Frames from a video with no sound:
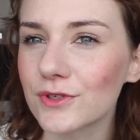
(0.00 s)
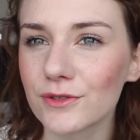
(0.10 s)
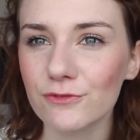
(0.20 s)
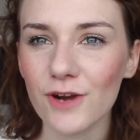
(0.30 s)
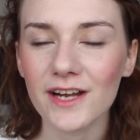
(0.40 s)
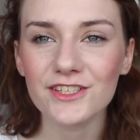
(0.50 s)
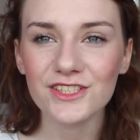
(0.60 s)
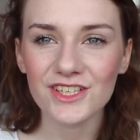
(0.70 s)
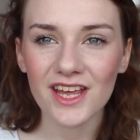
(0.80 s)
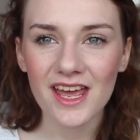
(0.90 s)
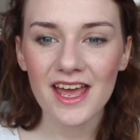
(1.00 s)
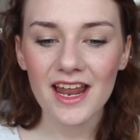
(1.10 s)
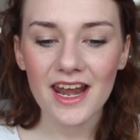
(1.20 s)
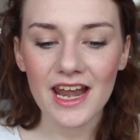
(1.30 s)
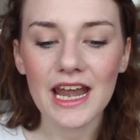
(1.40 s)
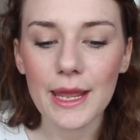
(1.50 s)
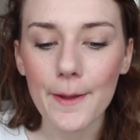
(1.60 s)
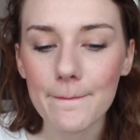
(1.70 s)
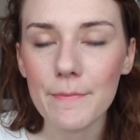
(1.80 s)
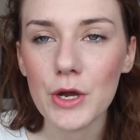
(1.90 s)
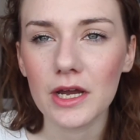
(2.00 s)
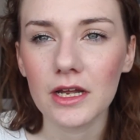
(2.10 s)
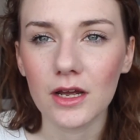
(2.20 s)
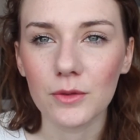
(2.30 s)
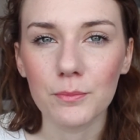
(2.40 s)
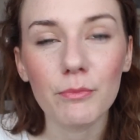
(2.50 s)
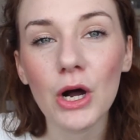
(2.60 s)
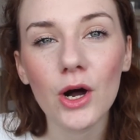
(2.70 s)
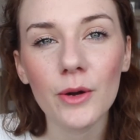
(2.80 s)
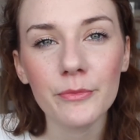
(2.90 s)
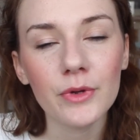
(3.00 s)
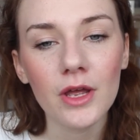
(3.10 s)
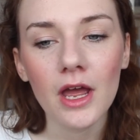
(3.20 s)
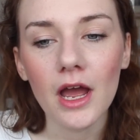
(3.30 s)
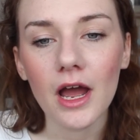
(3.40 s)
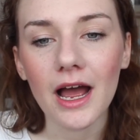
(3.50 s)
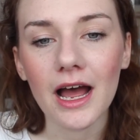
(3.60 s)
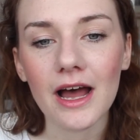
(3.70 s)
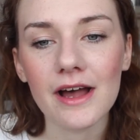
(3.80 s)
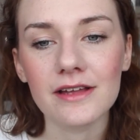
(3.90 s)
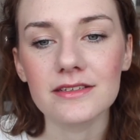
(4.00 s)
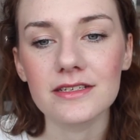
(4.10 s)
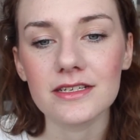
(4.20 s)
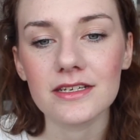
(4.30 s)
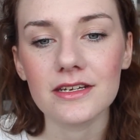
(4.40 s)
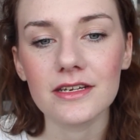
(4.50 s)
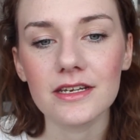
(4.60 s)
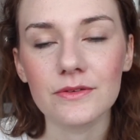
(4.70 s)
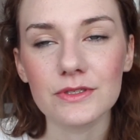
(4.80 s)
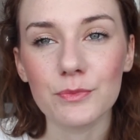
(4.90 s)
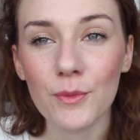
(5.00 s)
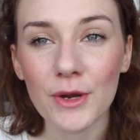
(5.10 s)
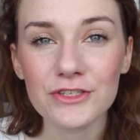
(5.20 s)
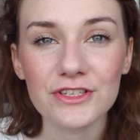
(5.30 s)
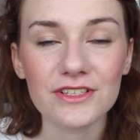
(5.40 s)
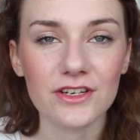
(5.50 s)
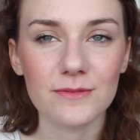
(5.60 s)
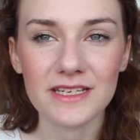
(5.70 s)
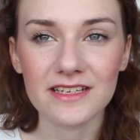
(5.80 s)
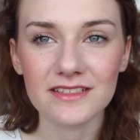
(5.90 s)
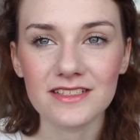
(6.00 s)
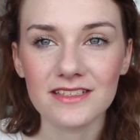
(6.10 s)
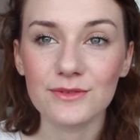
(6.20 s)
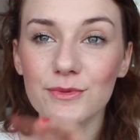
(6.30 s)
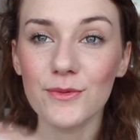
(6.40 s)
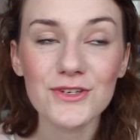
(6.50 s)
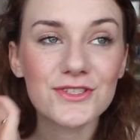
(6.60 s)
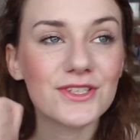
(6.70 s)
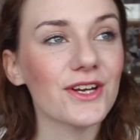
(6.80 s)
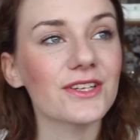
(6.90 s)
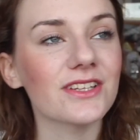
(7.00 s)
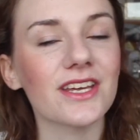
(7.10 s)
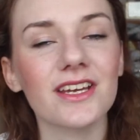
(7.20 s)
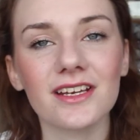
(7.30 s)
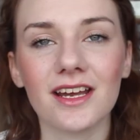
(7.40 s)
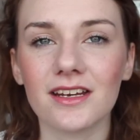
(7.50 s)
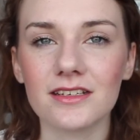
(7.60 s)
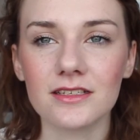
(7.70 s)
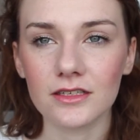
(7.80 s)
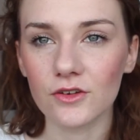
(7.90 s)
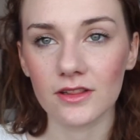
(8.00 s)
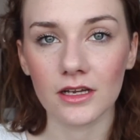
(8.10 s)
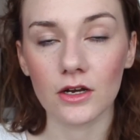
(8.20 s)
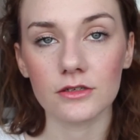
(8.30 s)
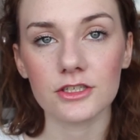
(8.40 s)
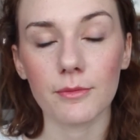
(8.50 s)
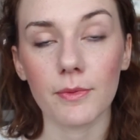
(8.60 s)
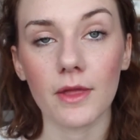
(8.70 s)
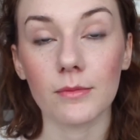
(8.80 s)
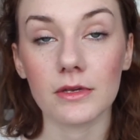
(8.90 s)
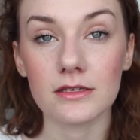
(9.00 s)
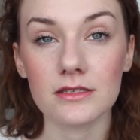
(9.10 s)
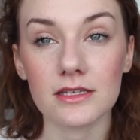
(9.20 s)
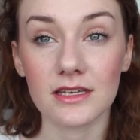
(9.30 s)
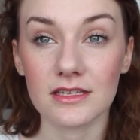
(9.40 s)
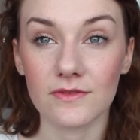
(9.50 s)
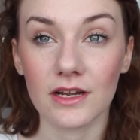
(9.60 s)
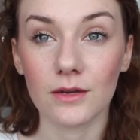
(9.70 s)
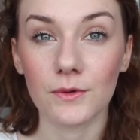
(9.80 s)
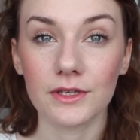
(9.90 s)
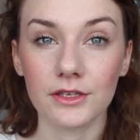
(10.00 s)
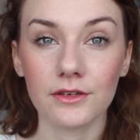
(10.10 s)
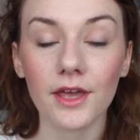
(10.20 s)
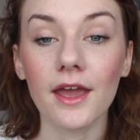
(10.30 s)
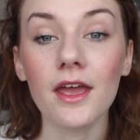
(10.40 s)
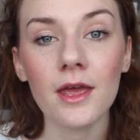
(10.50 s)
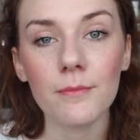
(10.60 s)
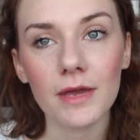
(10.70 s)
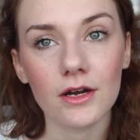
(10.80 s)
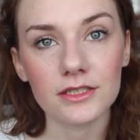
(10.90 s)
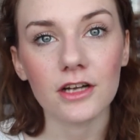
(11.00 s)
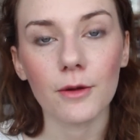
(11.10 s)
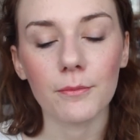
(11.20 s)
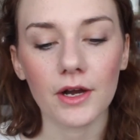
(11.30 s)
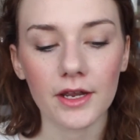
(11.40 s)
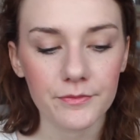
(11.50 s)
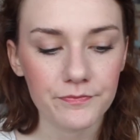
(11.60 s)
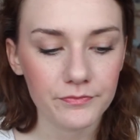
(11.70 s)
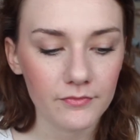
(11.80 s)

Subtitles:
for a Fresh lip balm, and it was a promotion, typed it into the little promotion code thing, and they can't ship there because it is available in the UK. Bit hard to come by,